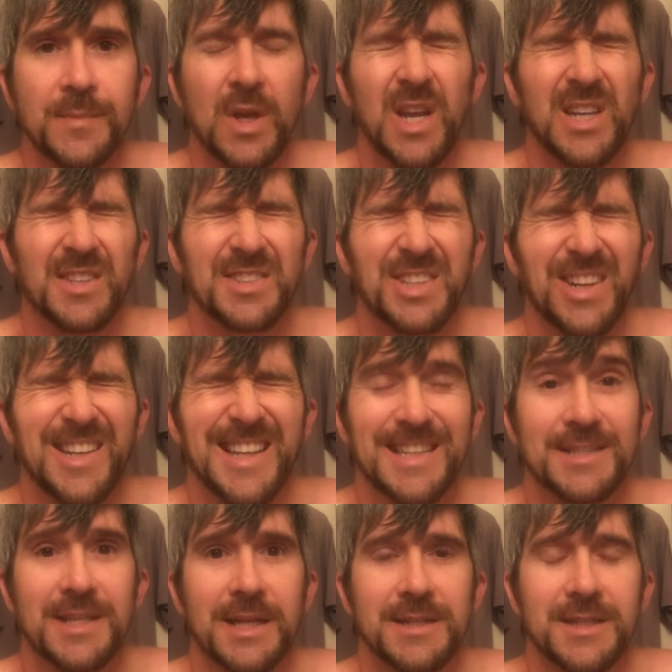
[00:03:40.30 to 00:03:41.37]
uh, sorry, that
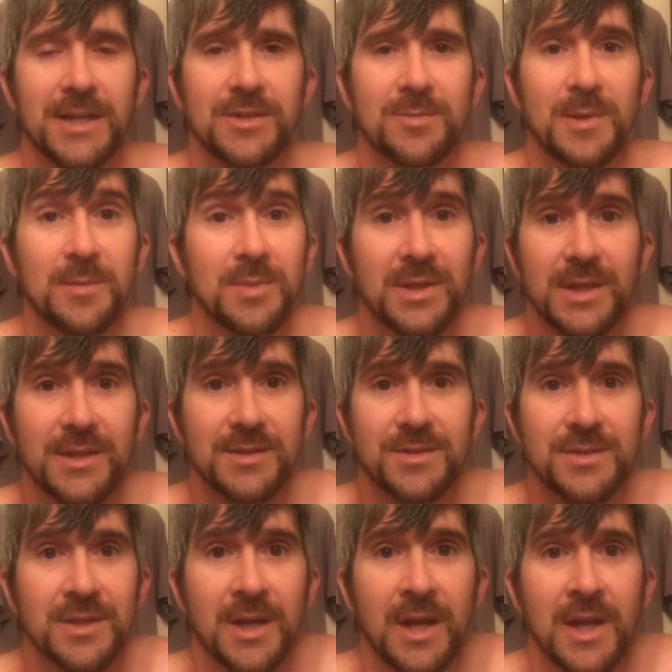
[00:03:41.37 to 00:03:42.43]
stands out to me
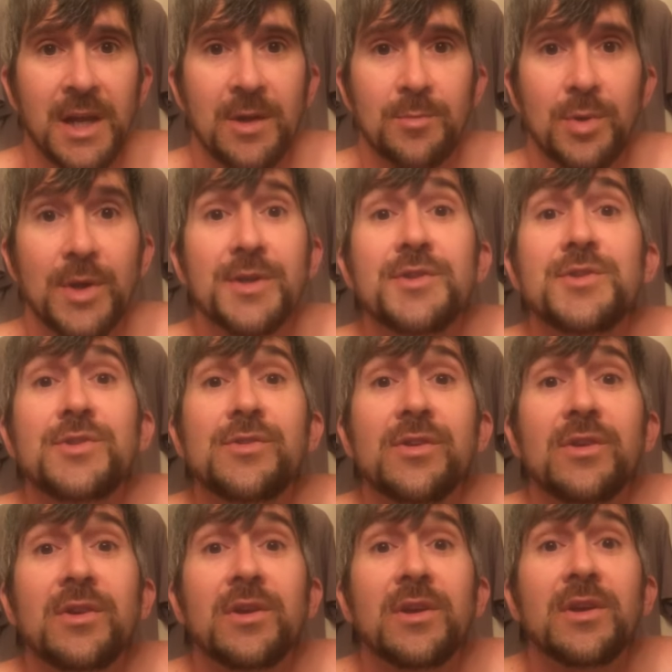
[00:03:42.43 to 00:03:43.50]
because Prince
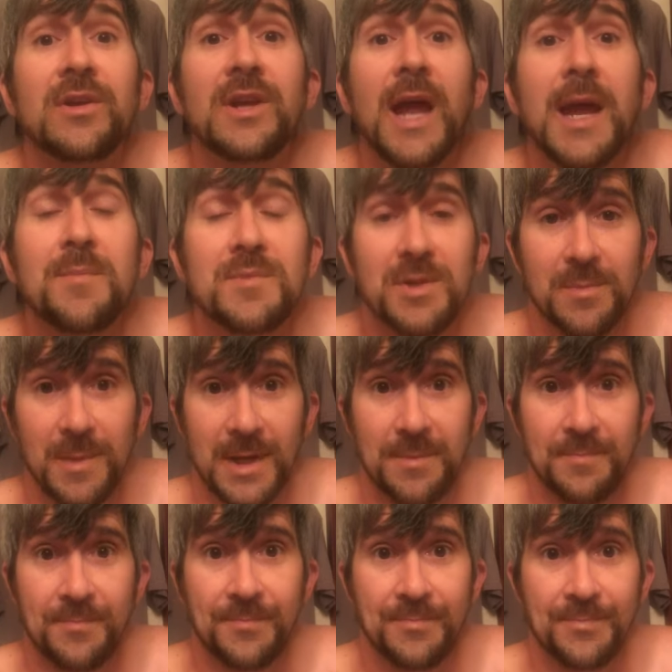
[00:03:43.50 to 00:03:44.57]
came to me
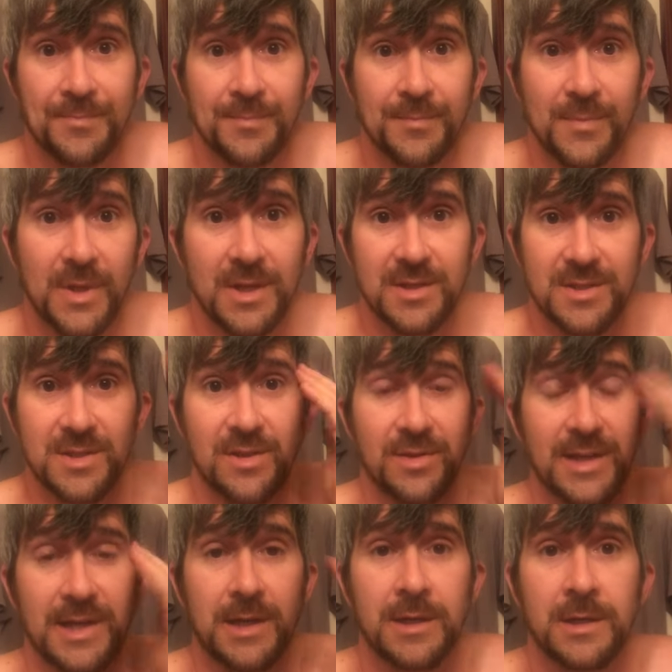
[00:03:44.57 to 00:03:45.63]
and is still
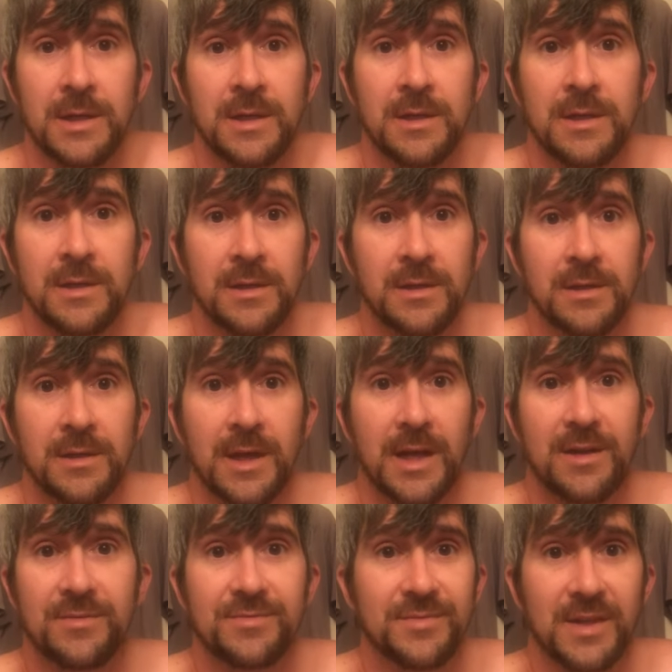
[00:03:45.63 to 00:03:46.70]
here out
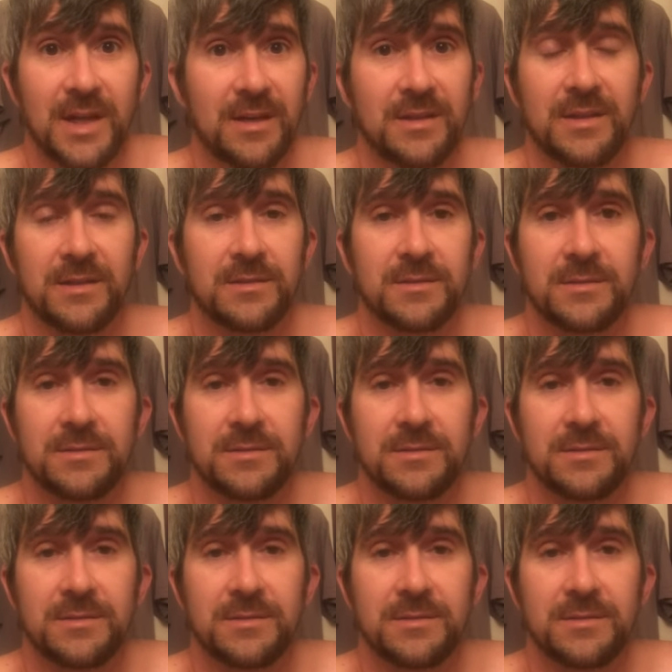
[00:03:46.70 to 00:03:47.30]
of, I don't know,